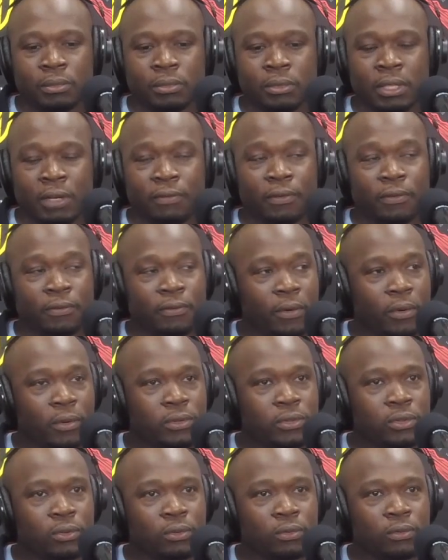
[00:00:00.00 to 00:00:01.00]
different
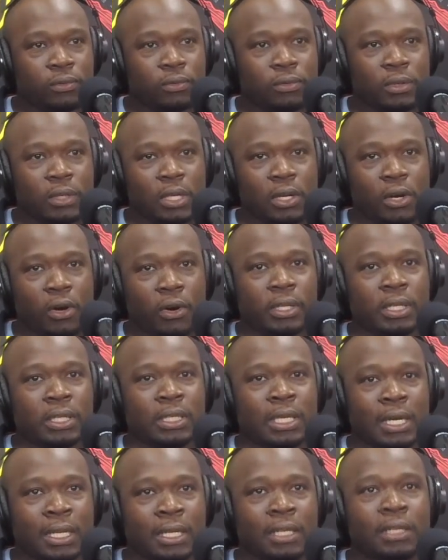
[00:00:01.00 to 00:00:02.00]
folks who've already
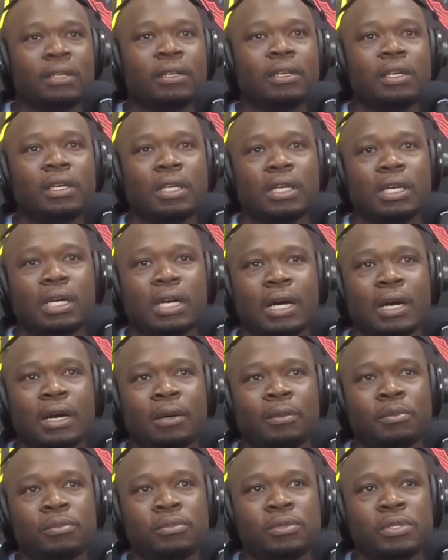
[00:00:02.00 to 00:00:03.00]
done it.
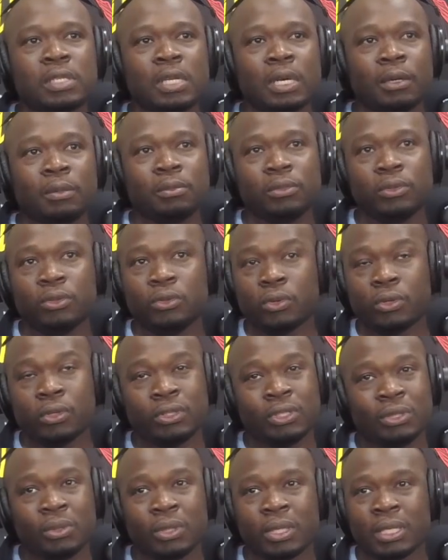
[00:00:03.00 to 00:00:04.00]
Some who are
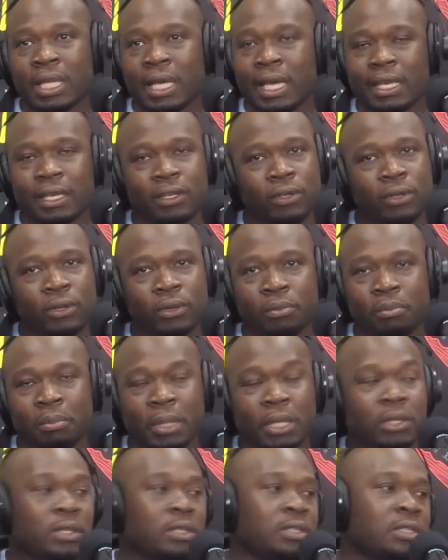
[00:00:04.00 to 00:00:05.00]
doing
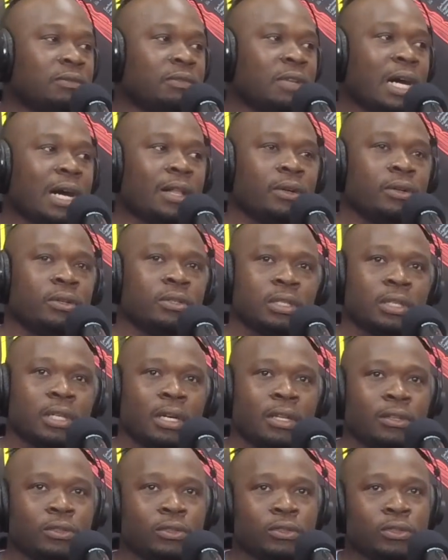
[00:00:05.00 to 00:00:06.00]
millions of dollars and
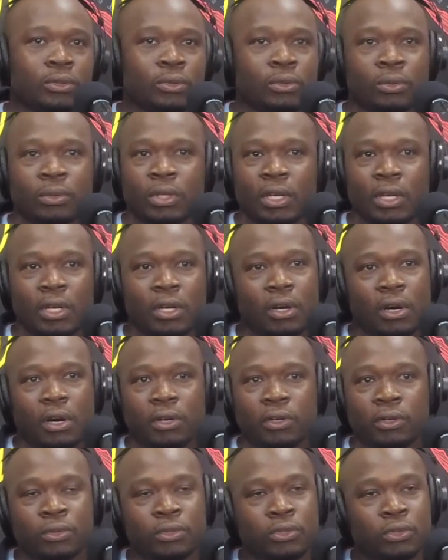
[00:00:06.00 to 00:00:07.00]
others who
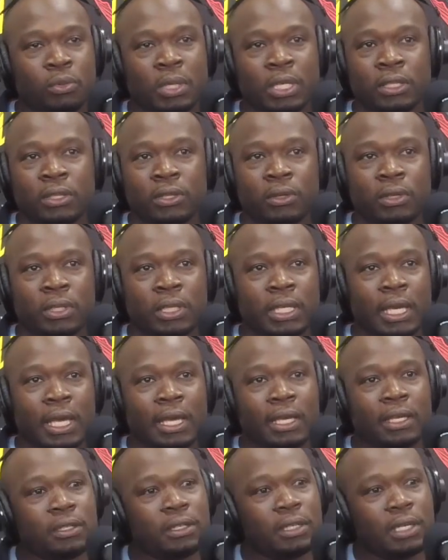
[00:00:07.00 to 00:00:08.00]
are doing 20,
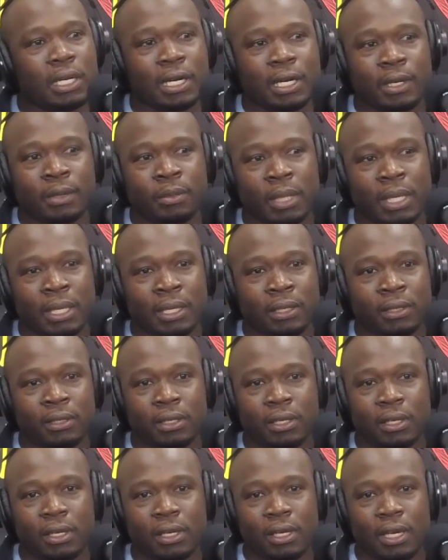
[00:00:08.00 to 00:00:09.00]
30K. And
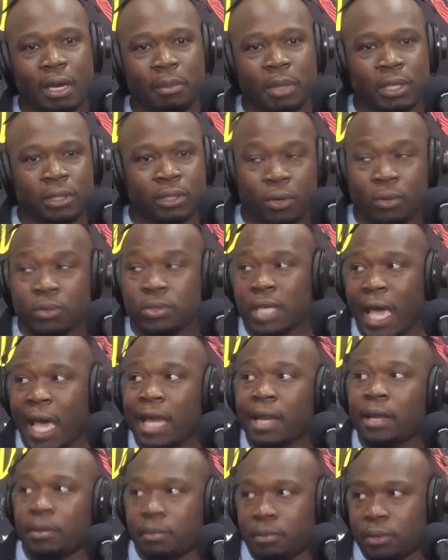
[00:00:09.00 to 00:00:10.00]
I mean, those
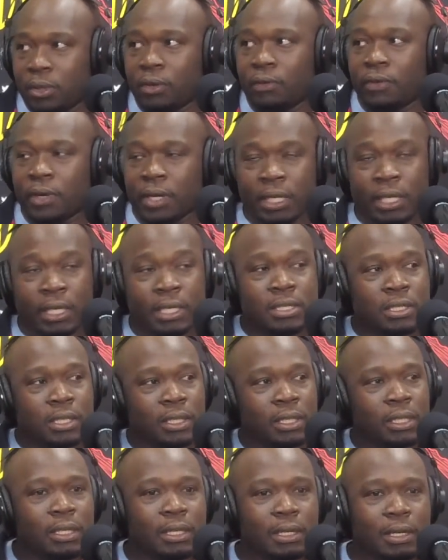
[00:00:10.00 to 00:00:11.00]
add up, very
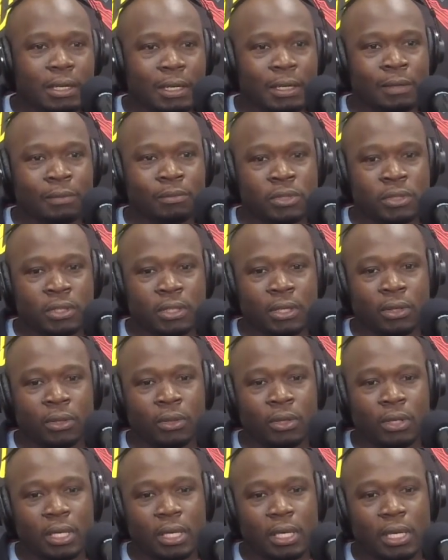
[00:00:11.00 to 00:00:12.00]
easily. So
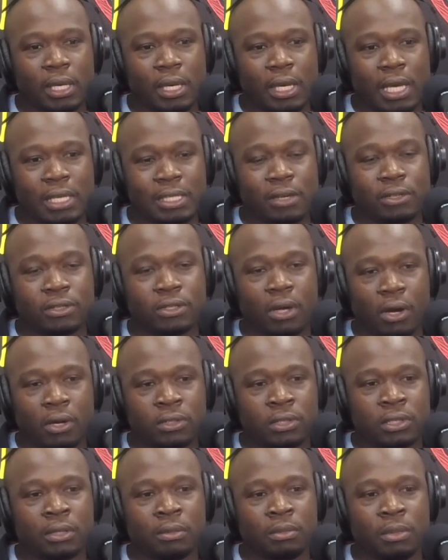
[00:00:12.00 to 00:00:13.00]
as I was
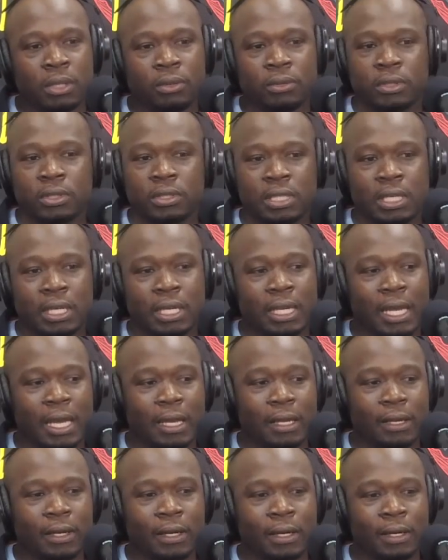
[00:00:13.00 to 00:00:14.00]
talking to them, they were just saying,
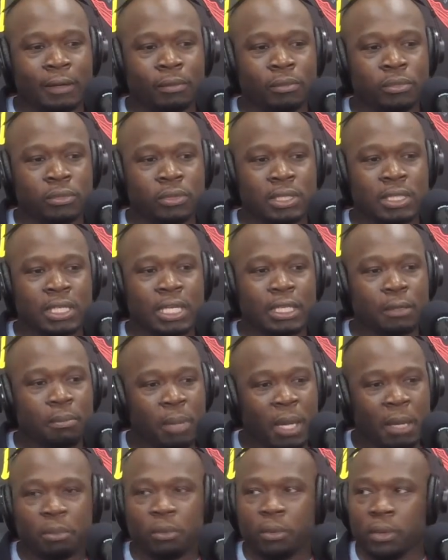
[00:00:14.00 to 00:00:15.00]
hey, just get the
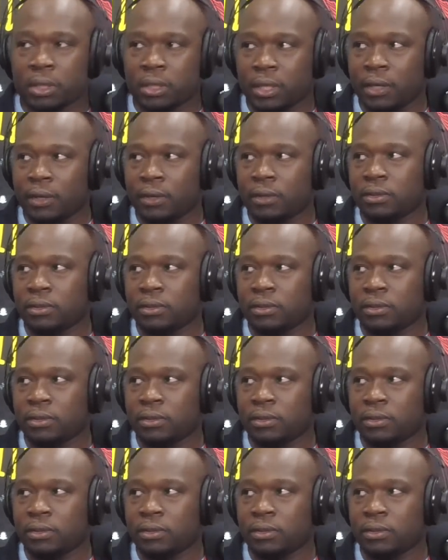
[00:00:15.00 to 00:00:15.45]
paperwork there.